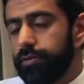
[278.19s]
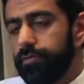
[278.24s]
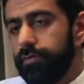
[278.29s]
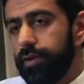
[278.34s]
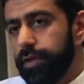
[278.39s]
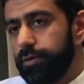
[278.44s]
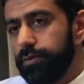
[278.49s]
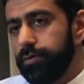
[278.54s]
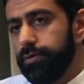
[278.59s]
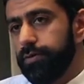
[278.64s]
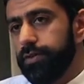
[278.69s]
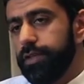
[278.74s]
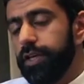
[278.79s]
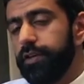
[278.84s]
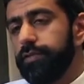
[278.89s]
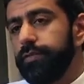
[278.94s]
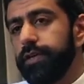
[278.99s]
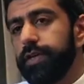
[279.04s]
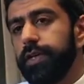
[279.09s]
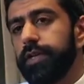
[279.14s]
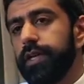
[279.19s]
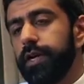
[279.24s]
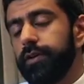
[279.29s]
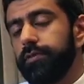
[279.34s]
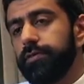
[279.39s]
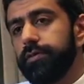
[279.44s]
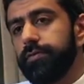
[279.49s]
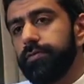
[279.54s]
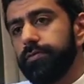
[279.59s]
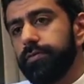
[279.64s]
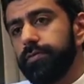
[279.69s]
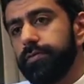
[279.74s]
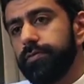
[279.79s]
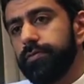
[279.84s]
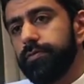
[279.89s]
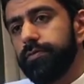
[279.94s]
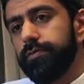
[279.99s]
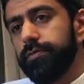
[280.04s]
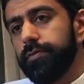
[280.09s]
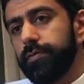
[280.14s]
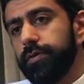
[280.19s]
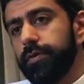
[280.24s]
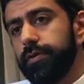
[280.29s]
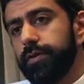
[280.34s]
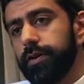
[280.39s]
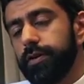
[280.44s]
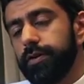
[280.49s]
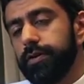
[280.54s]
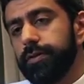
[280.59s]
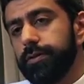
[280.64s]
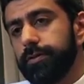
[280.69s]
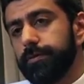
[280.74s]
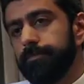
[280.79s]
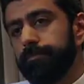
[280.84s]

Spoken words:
record of achievement in that guise.